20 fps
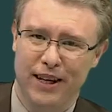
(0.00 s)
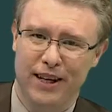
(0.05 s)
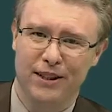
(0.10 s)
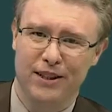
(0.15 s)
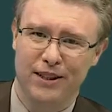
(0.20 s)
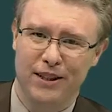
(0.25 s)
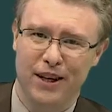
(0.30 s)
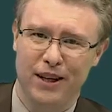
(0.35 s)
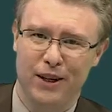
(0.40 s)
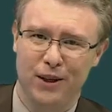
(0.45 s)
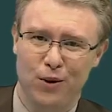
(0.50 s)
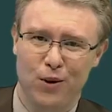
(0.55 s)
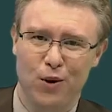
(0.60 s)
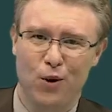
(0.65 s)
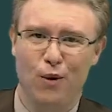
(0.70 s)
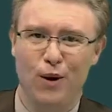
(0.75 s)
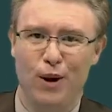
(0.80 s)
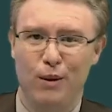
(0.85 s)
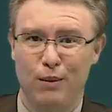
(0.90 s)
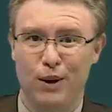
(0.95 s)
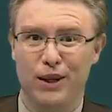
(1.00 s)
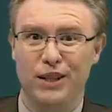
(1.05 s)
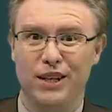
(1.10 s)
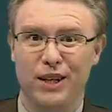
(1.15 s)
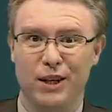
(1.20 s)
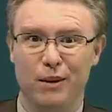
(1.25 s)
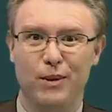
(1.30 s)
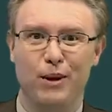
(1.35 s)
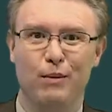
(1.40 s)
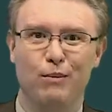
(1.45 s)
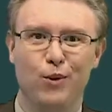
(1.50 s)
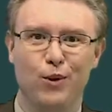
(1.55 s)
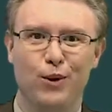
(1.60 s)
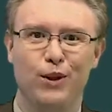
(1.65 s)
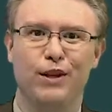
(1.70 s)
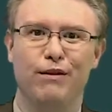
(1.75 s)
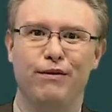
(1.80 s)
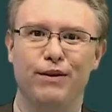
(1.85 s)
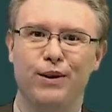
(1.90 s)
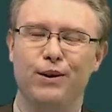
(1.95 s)
they can still ignore it, but it's a little bit more
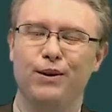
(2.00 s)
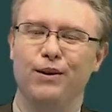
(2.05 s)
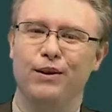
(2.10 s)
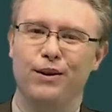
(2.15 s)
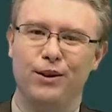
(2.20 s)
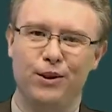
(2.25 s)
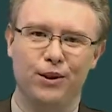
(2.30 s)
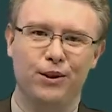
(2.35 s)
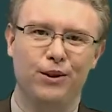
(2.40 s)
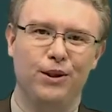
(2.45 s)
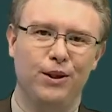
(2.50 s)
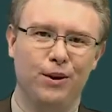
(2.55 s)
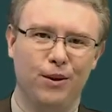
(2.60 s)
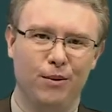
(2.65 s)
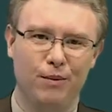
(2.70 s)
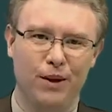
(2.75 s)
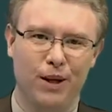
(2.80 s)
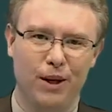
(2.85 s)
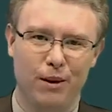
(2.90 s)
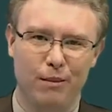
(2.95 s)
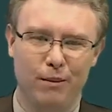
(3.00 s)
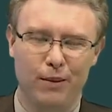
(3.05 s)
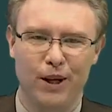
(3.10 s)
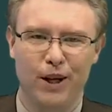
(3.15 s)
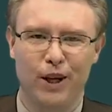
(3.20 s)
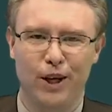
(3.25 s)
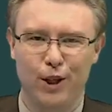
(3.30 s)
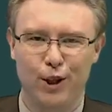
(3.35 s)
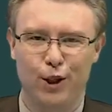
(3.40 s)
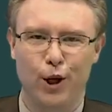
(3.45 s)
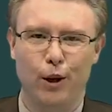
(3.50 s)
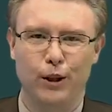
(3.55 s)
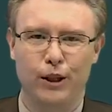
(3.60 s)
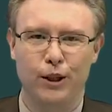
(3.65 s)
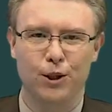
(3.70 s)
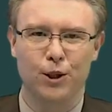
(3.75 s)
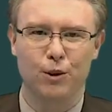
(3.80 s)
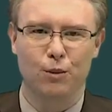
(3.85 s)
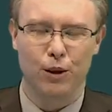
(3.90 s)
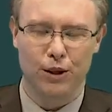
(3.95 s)
difficult than just you know, um,
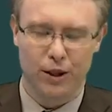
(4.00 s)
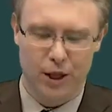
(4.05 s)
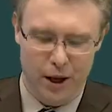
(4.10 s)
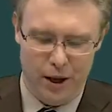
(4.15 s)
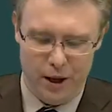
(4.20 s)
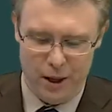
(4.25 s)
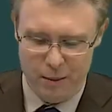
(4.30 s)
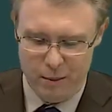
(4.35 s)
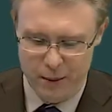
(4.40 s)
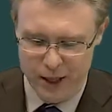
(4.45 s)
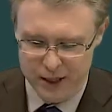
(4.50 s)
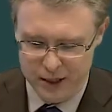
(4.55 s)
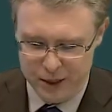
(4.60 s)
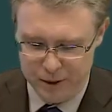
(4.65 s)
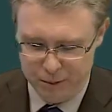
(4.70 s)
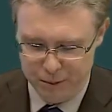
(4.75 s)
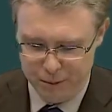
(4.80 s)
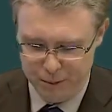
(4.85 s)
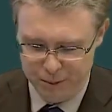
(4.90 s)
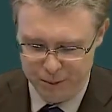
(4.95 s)
shouting someone down in a meeting.